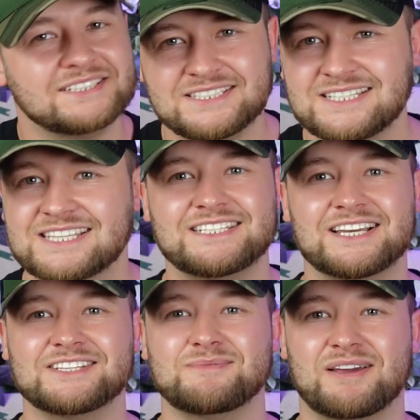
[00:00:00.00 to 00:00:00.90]
Yes, it
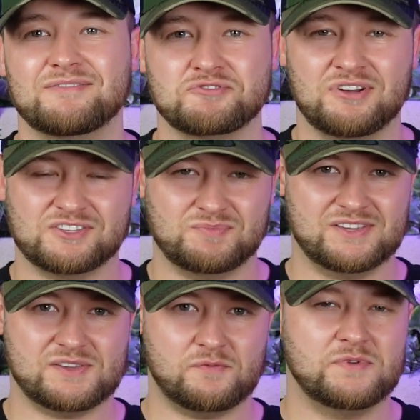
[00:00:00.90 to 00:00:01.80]
does. I'm going to have to trust
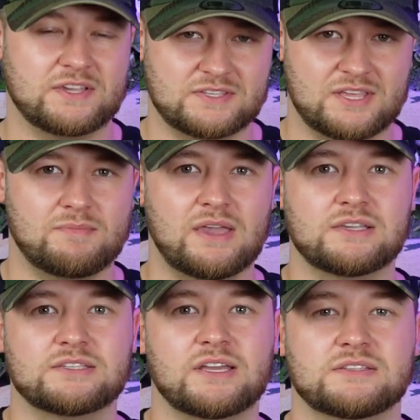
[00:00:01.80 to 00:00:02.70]
myself. Yes, that
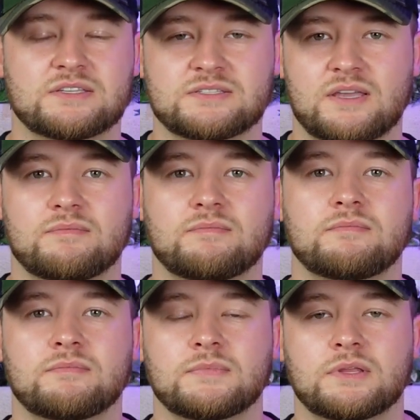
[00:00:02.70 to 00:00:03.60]
makes sense, doesn't it?
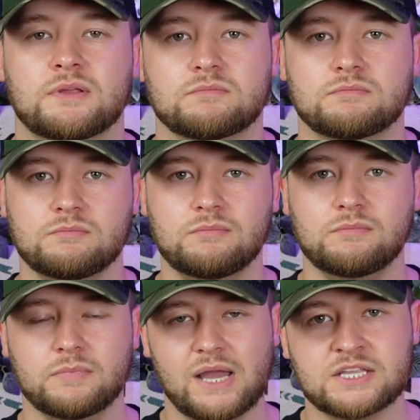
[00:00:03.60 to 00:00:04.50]

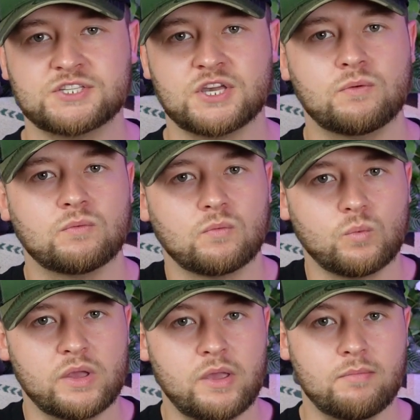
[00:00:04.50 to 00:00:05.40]
And so
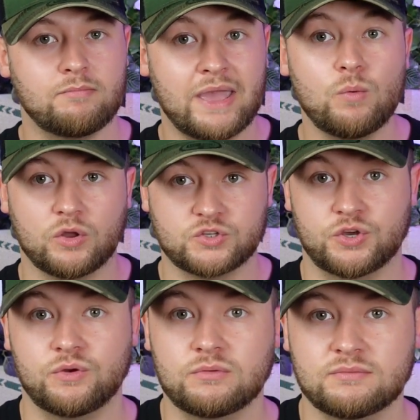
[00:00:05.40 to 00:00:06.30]
we may want
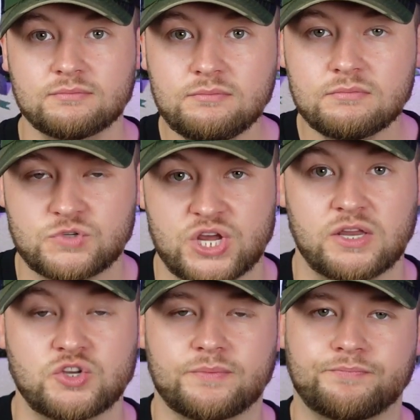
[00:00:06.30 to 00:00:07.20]
to
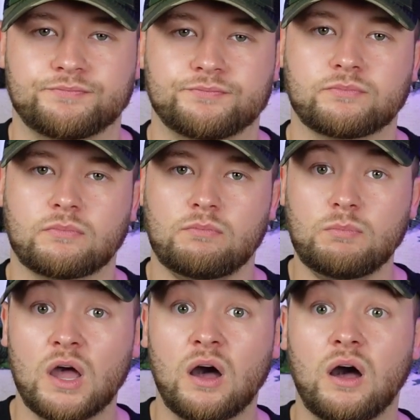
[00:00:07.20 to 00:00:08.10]
change
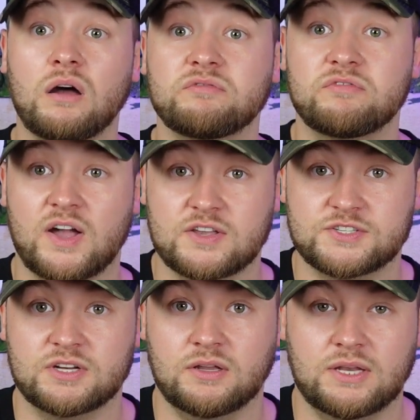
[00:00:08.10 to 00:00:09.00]
our
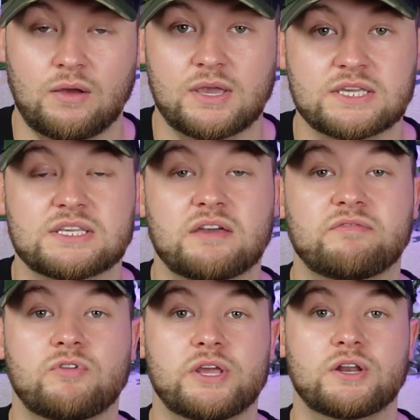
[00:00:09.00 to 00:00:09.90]
Vasana. Now, is
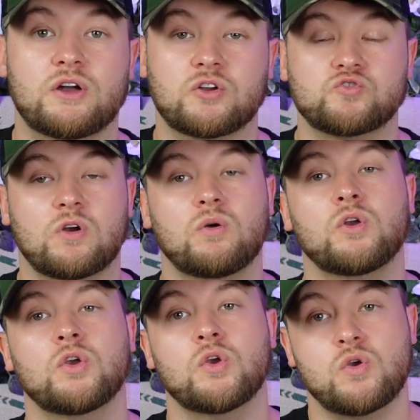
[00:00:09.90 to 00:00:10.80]
that fully in our control?
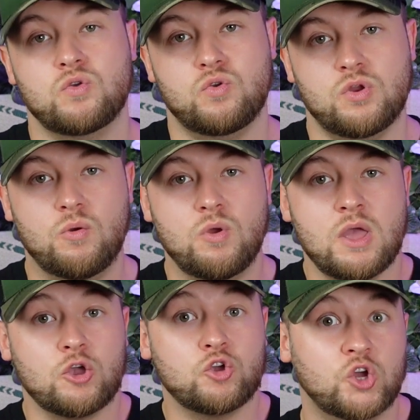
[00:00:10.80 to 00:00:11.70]
No.
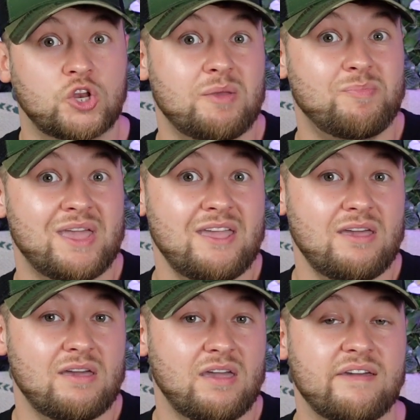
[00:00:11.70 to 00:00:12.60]
Could it
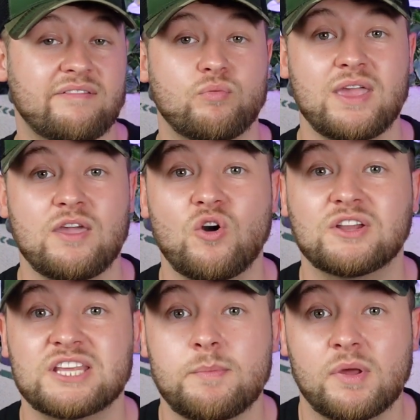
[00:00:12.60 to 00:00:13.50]
be if we
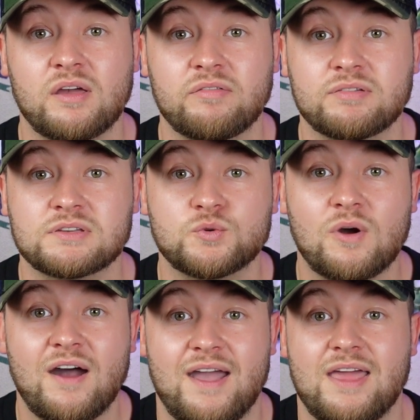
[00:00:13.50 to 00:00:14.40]
got deep enough into
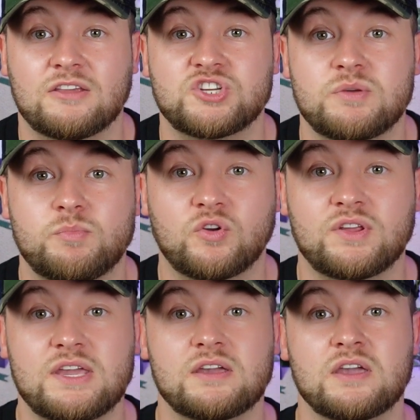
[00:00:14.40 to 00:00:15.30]
our energy
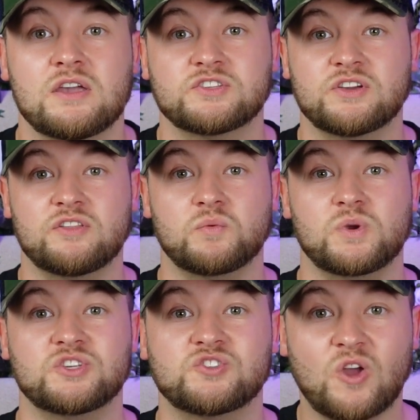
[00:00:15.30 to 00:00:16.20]
body so that
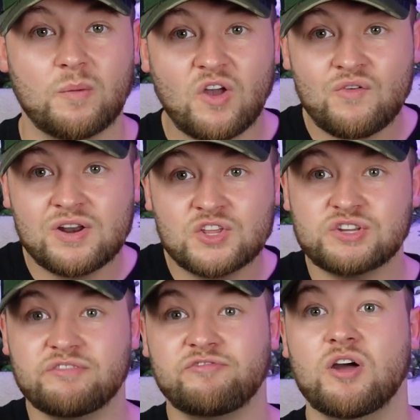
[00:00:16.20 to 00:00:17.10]
we stopped our
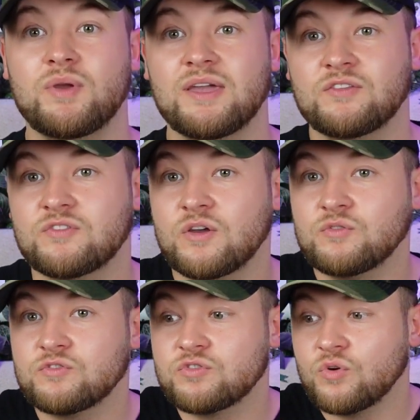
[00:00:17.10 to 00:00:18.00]
energy flowing into
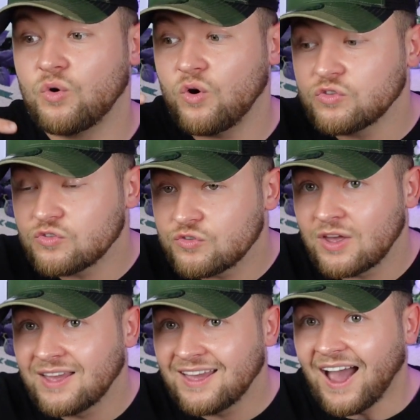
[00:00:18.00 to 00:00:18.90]
those
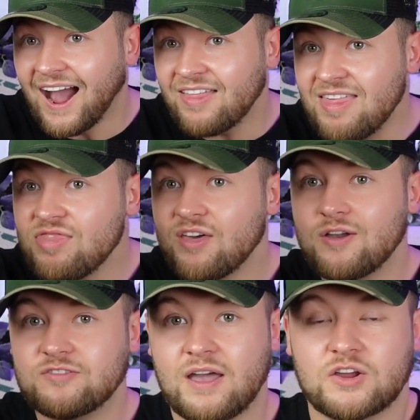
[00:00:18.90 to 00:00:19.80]
thoughts and then
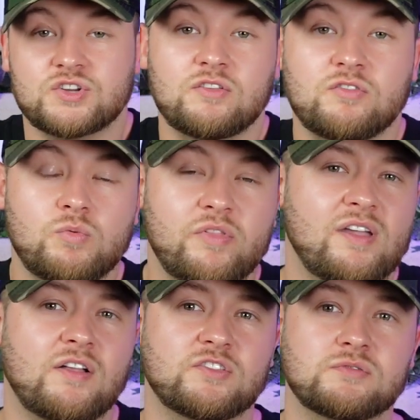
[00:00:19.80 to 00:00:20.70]
those actions? Well,
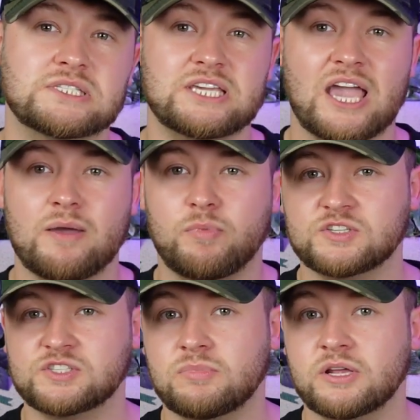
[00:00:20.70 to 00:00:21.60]
the answer is yeah,
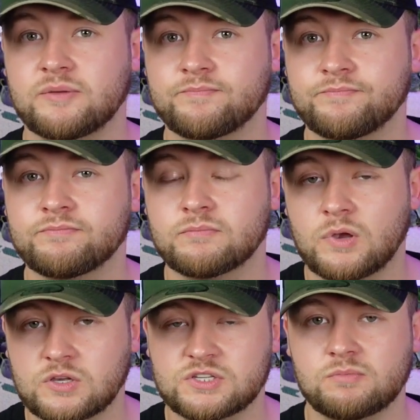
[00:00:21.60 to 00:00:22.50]
possibly.
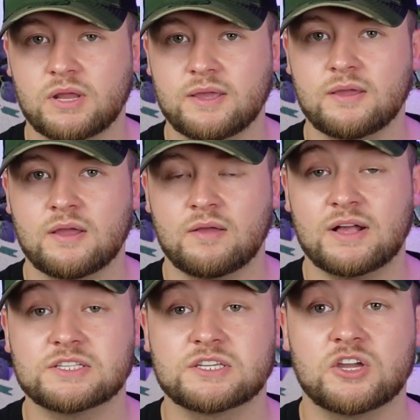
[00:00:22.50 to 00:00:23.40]
Possibly.
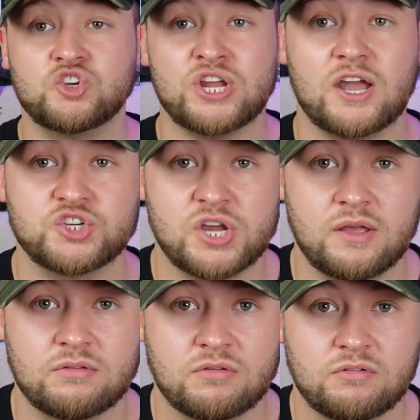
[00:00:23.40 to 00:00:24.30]
That's
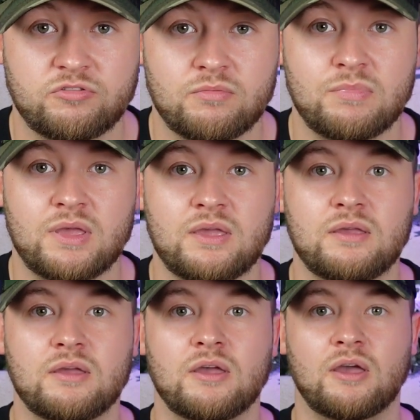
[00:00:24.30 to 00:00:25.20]
conjecture from
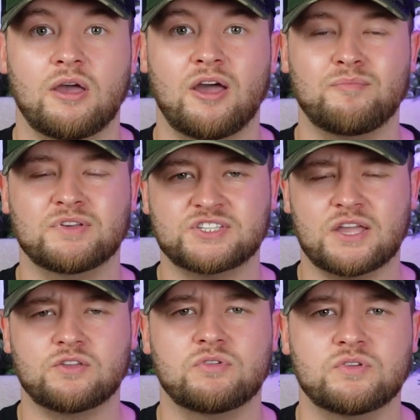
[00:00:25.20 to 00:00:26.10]
me, but
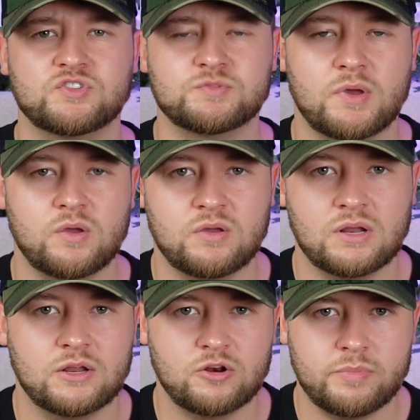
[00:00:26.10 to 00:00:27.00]
Sadhguru has spoken
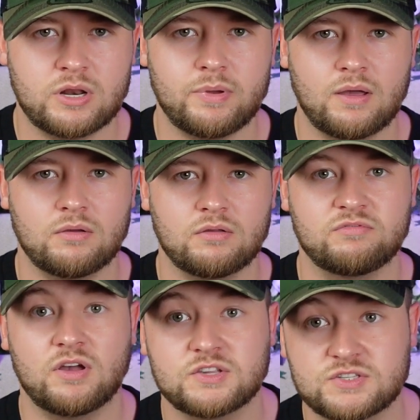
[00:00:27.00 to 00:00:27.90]
a little bit
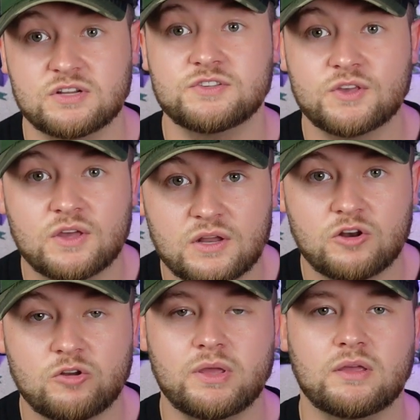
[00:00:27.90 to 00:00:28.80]
about vasanas a
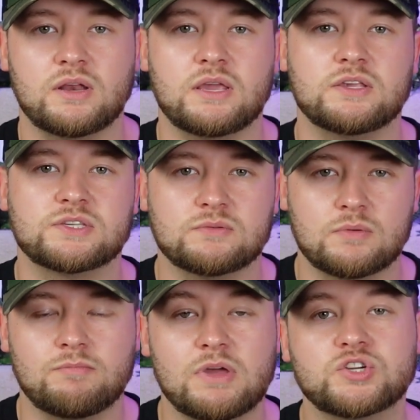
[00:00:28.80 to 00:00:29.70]
little bit, and he's
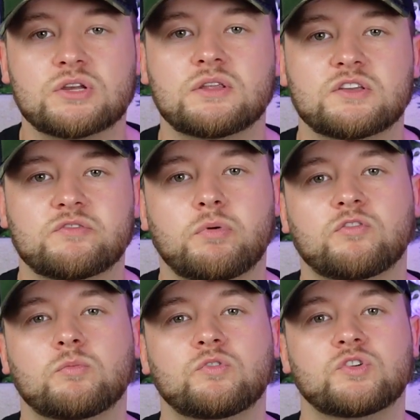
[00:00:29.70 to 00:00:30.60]
mentioned that it's
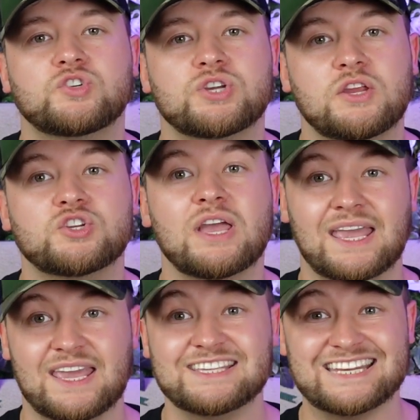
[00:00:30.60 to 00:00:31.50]
possible to change
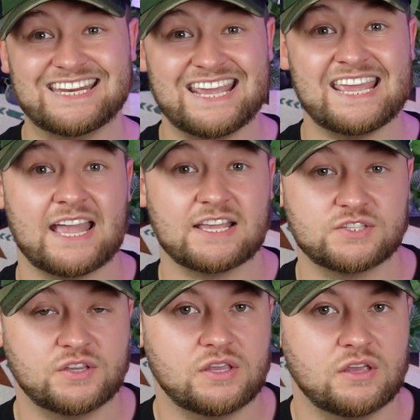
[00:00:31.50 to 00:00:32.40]
his, and he has
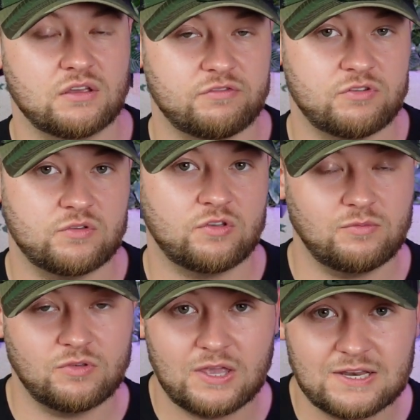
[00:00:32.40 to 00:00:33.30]
done it a few
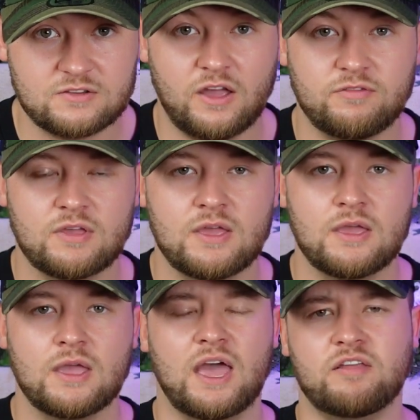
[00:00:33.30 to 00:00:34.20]
times in his life.
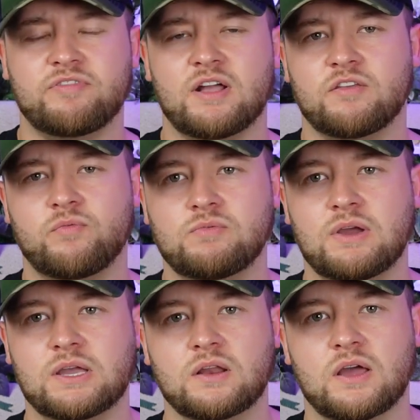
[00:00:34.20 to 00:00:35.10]
And in fact, if we
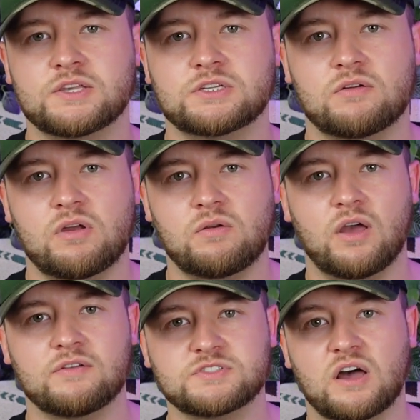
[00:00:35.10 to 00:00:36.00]
recognize in our own
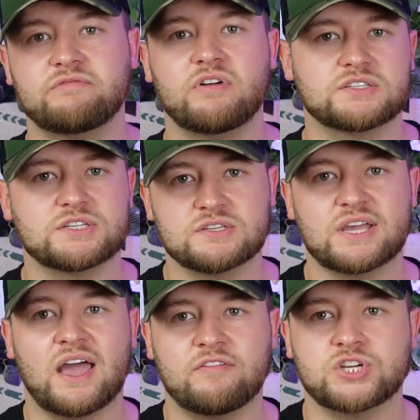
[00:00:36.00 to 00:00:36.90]
lives, our vasanas
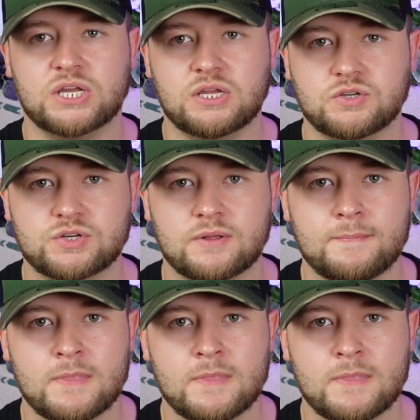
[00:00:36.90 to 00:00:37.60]
have changed.